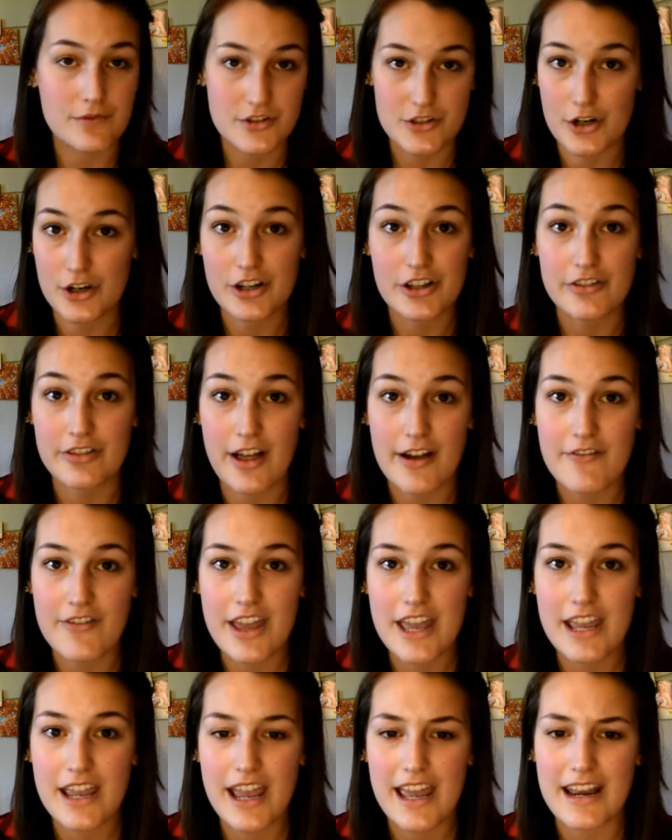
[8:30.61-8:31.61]
started
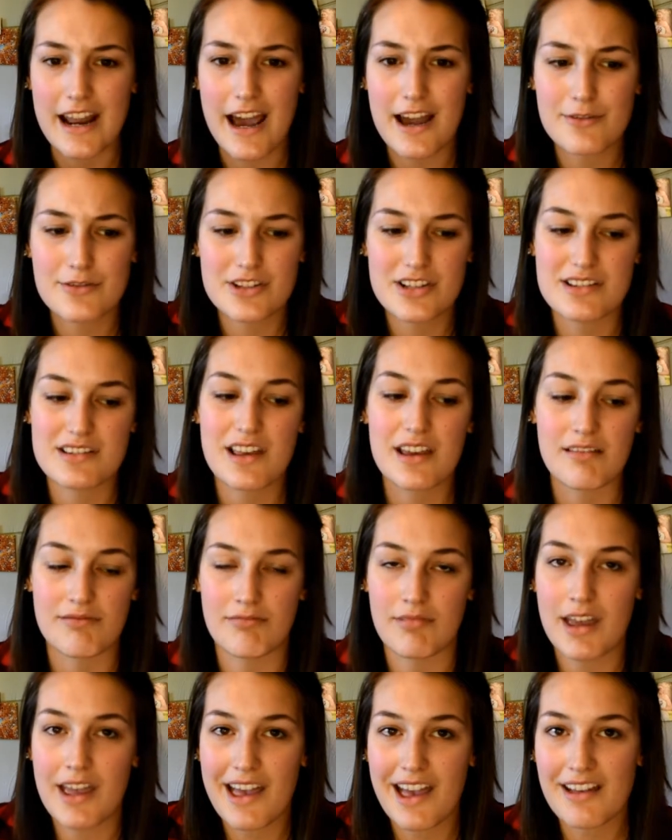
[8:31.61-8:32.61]
loving, and I was just
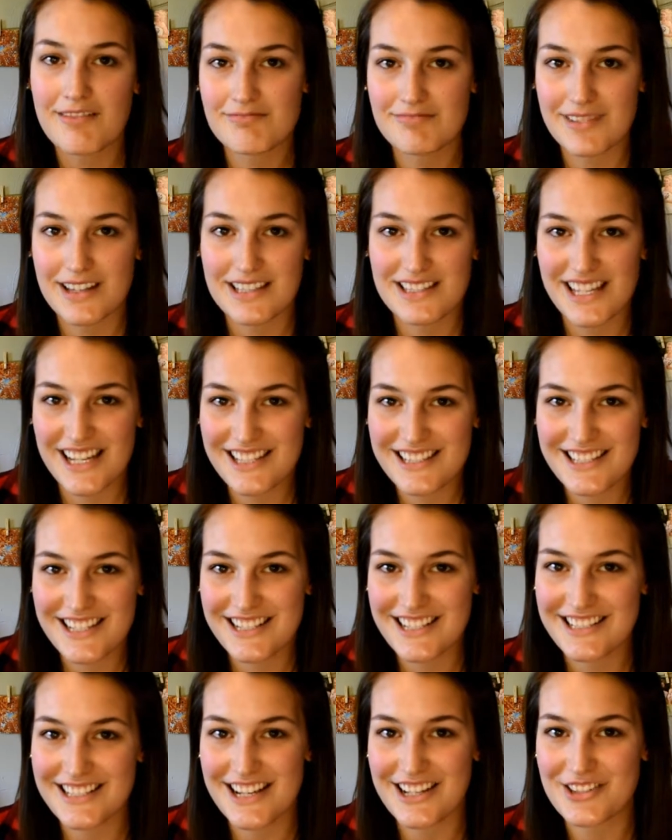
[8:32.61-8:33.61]
like, it's hand
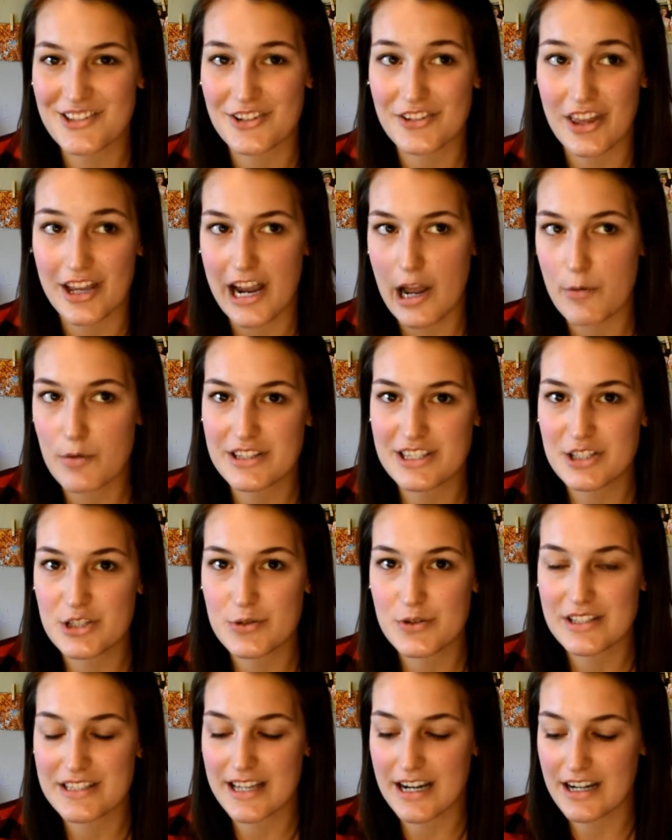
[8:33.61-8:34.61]
sanitizer. Like, I wasn't
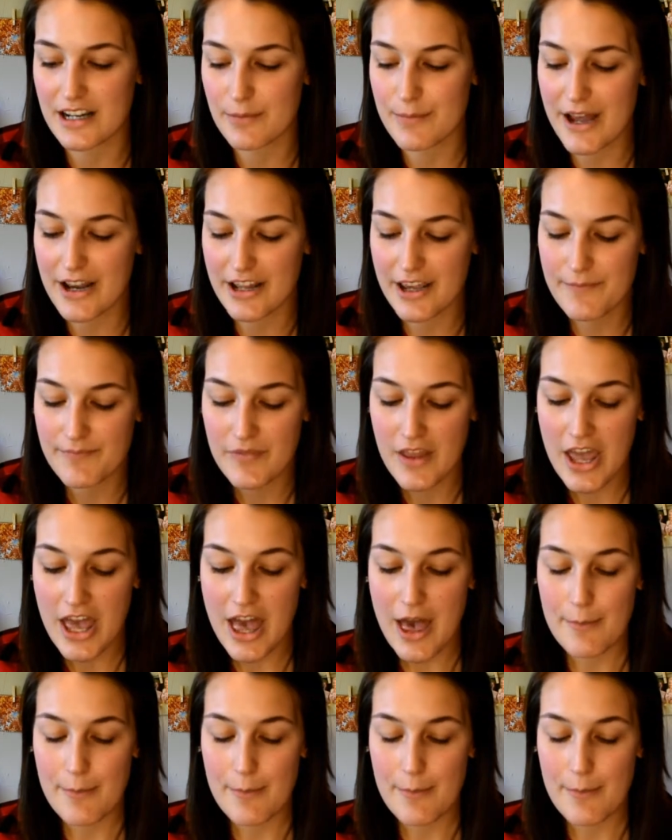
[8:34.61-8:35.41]
too excited about it.